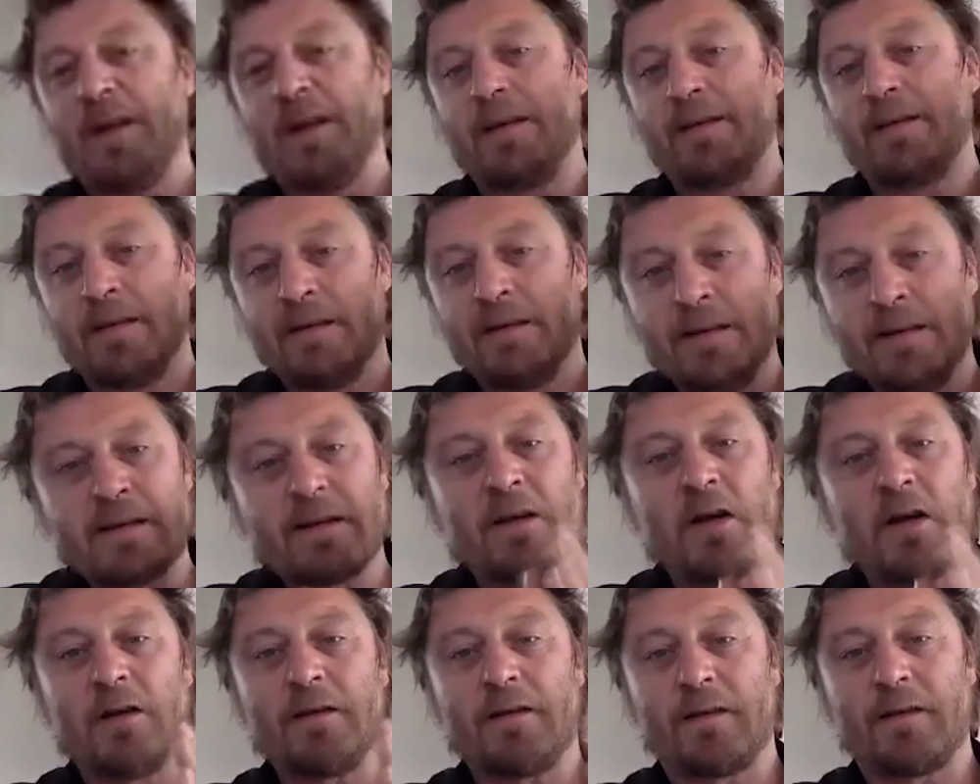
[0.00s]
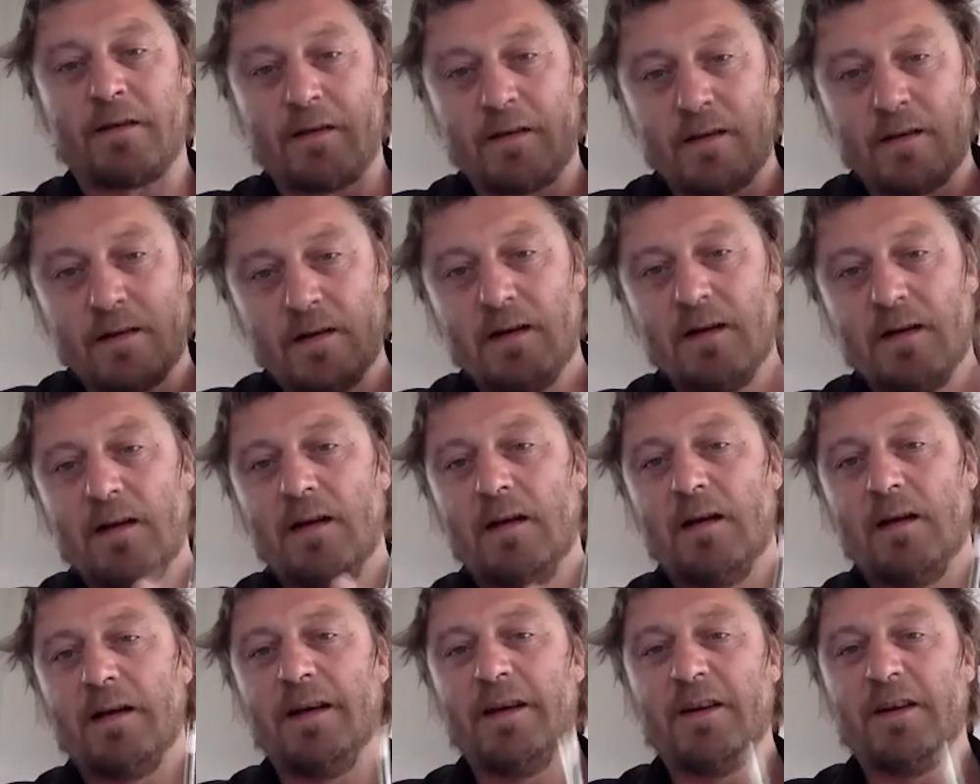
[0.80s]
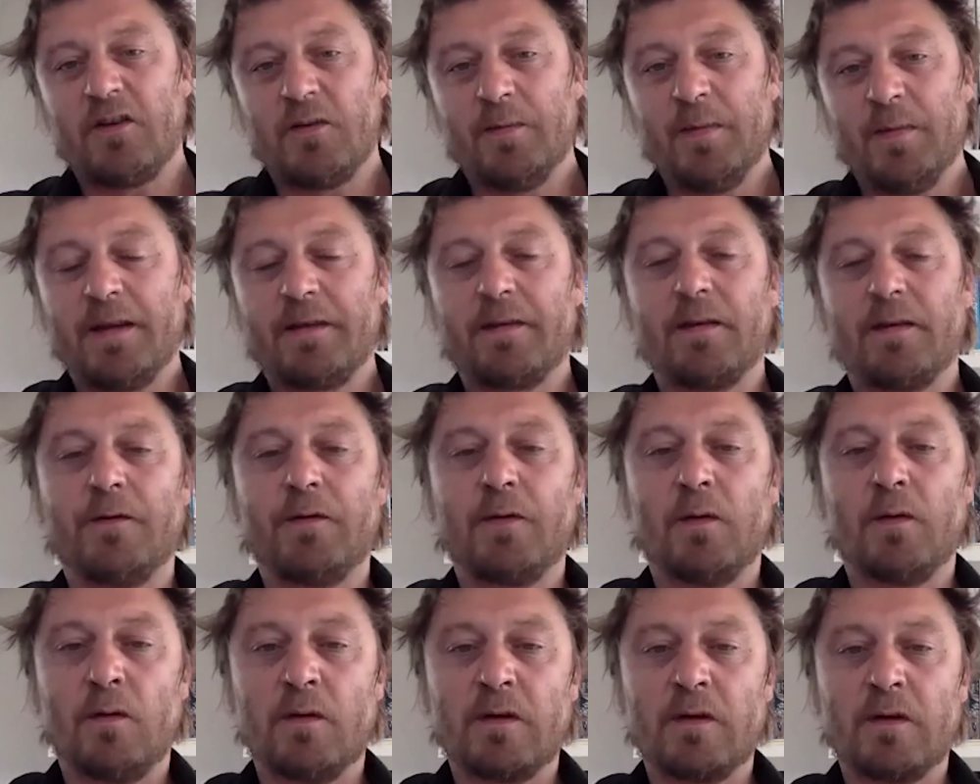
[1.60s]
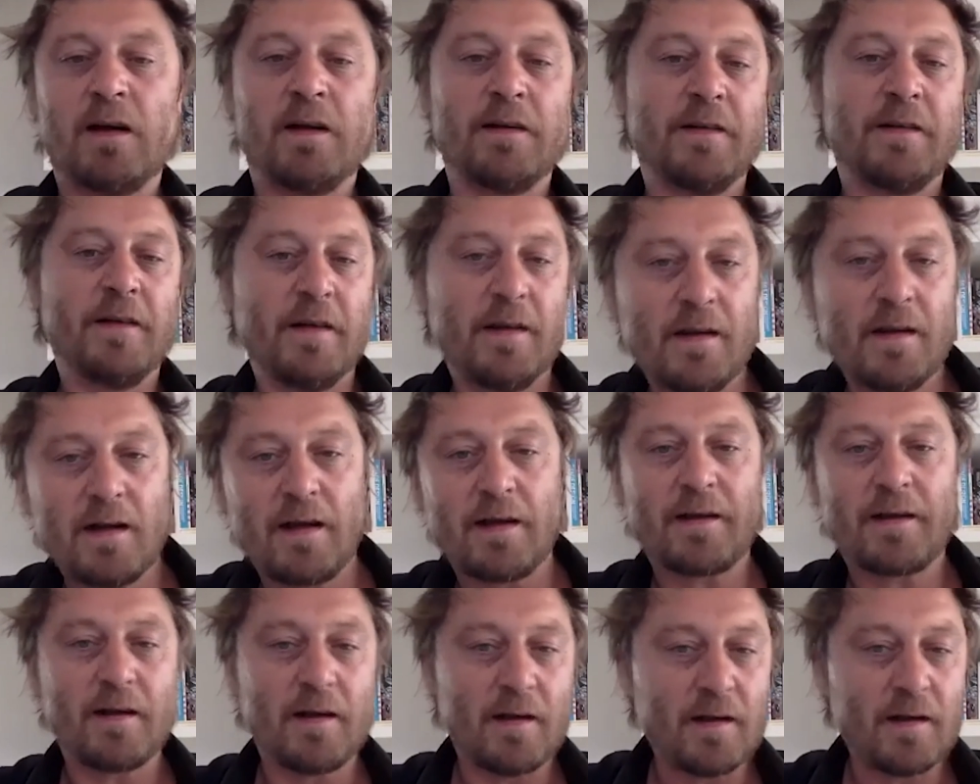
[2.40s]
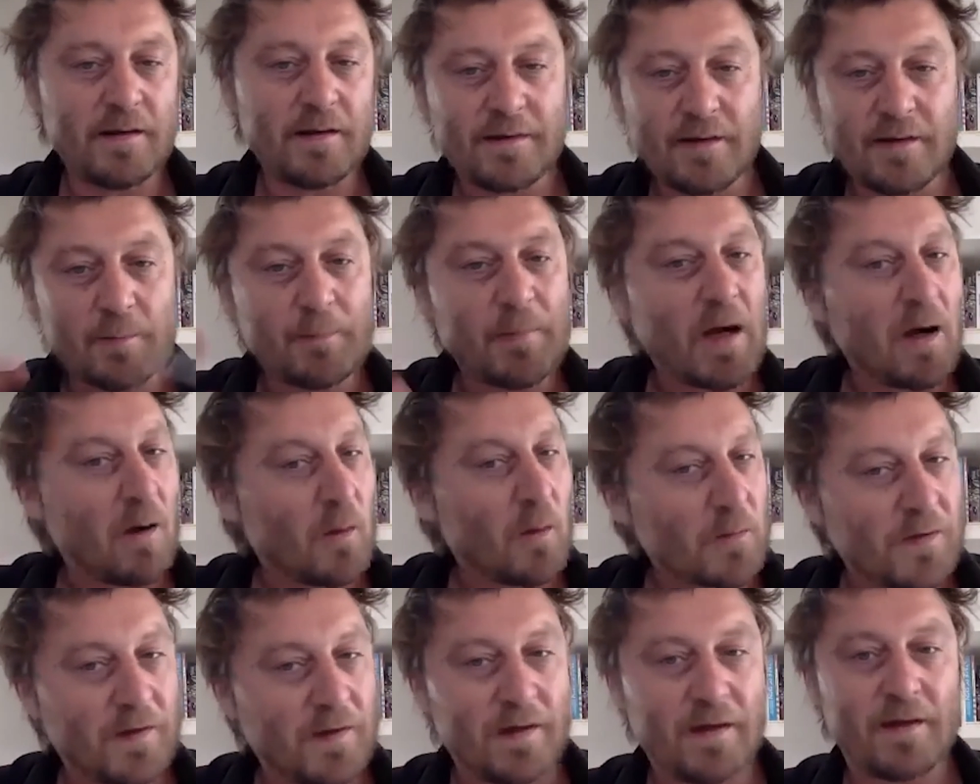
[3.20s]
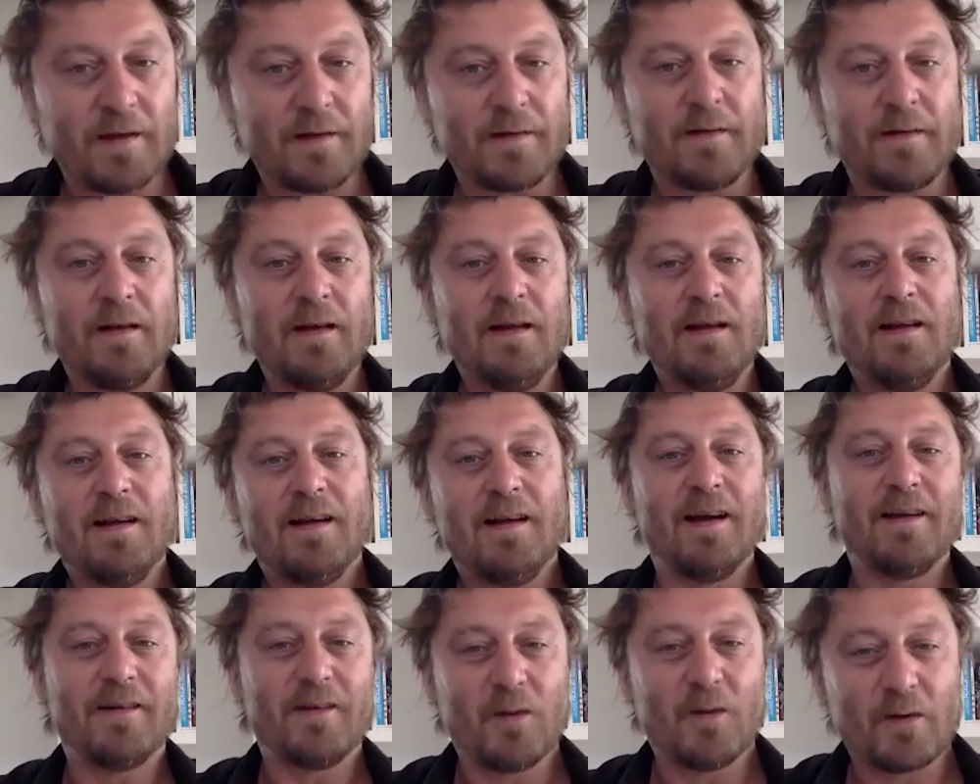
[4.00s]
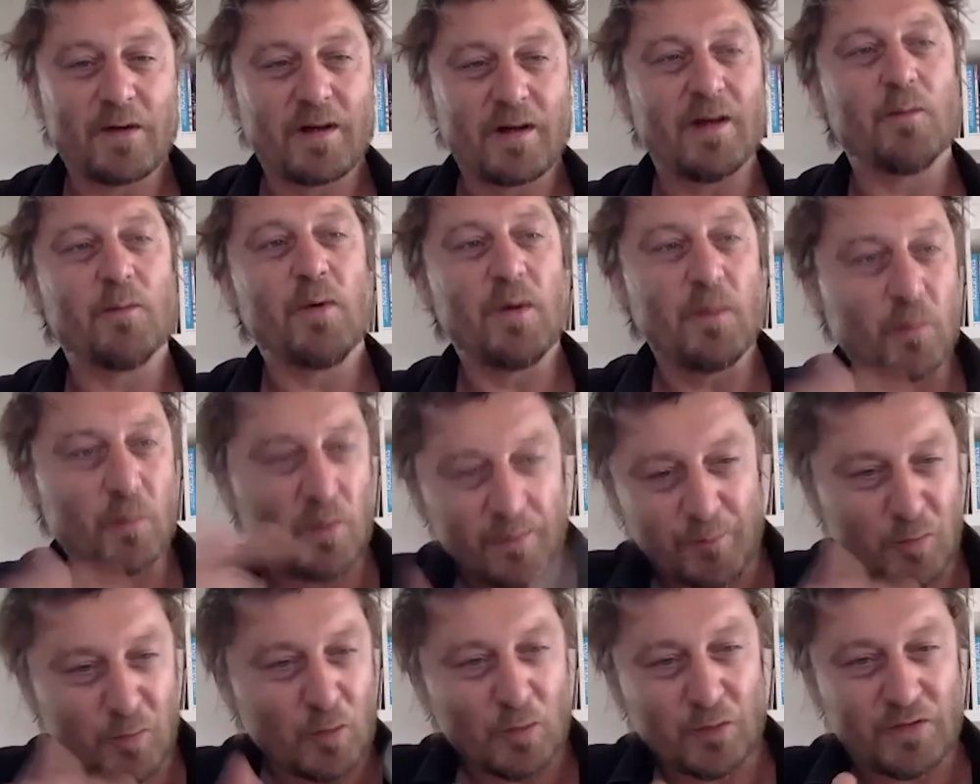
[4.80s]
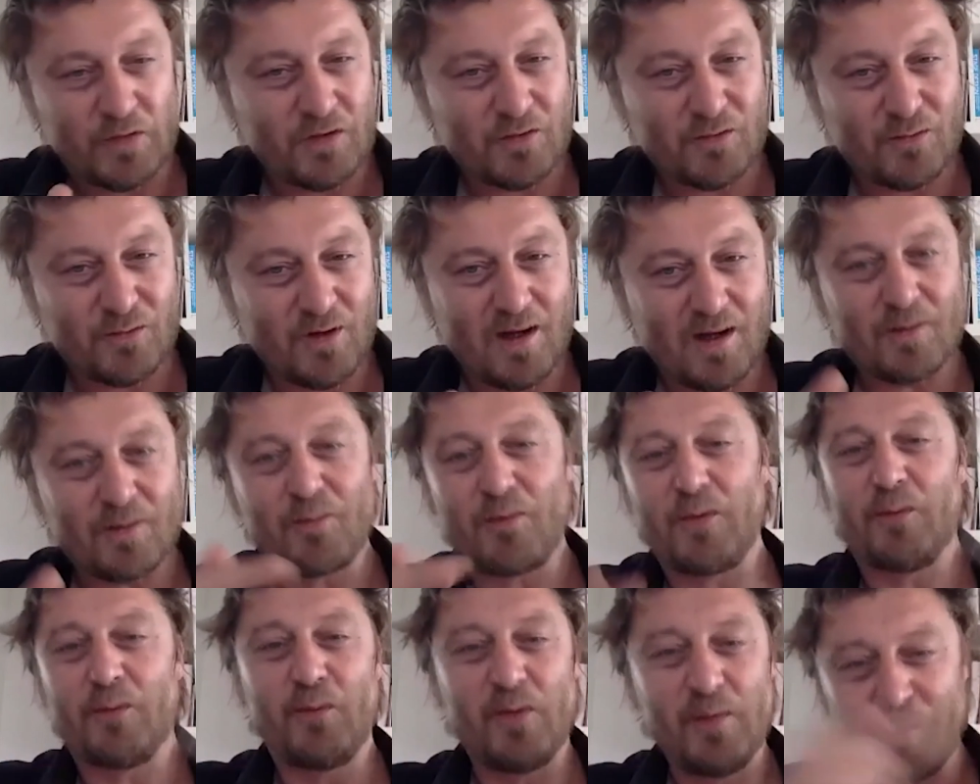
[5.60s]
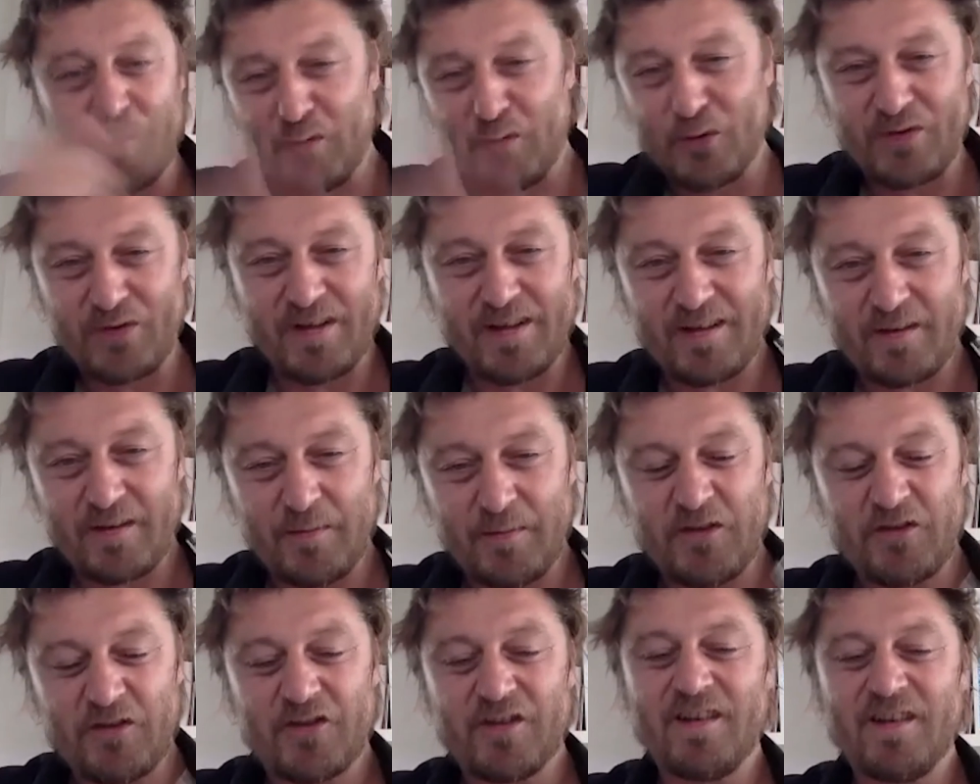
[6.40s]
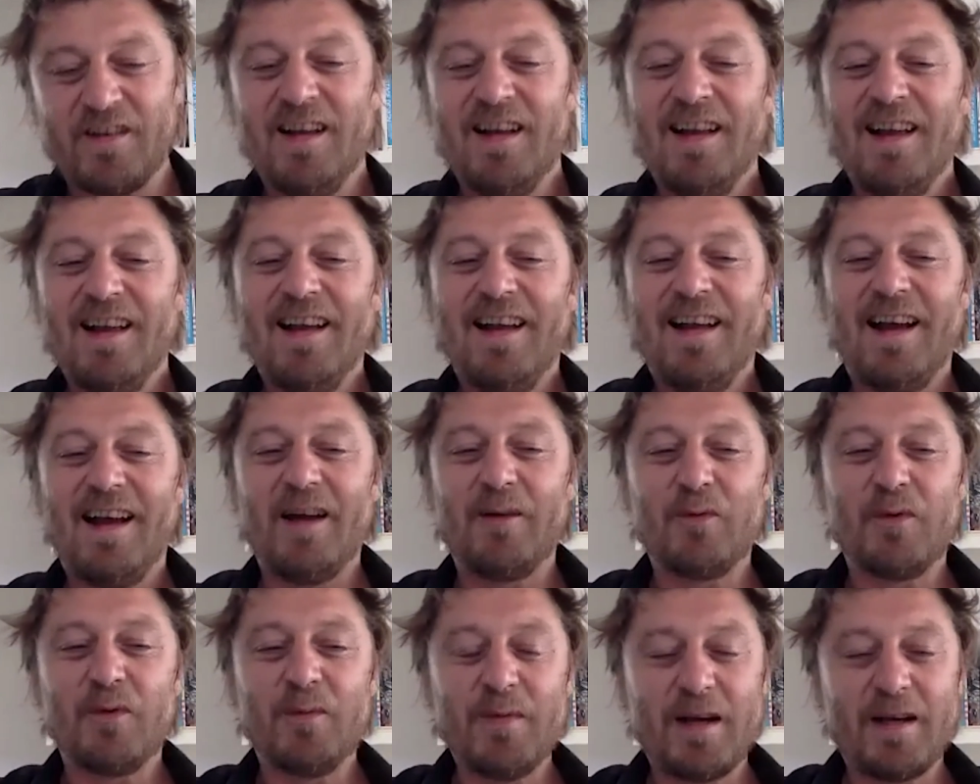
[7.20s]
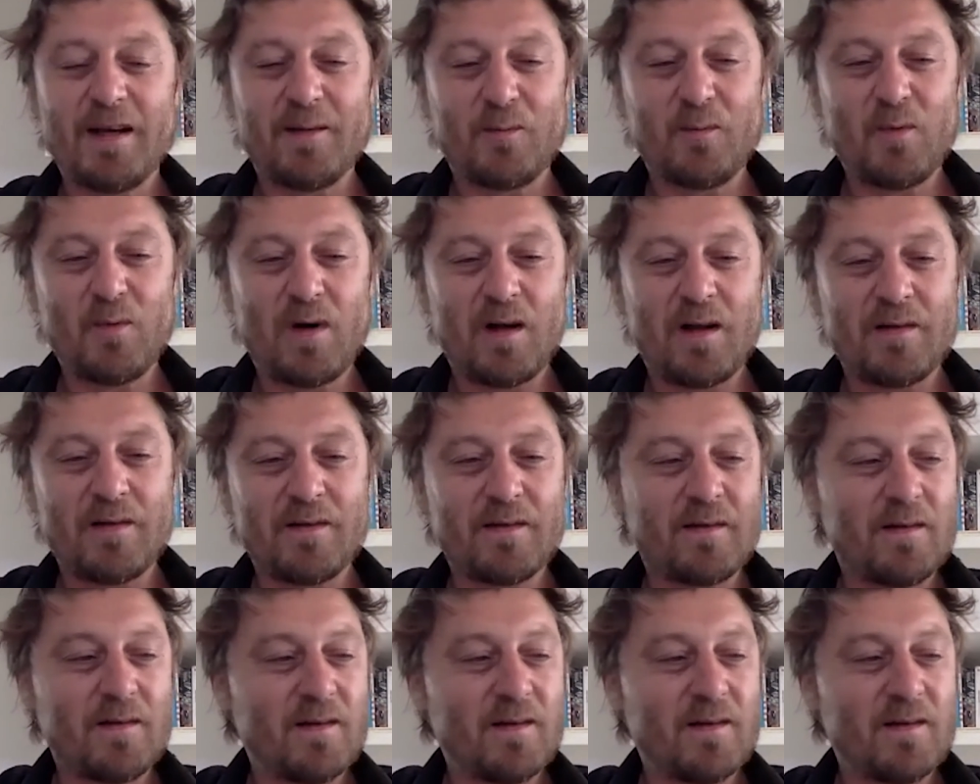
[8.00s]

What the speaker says: and it cuts each mix of Laurent Garnier like a little parenthèse. And okay, we reboot the track, we reboot the exhibition, and we made one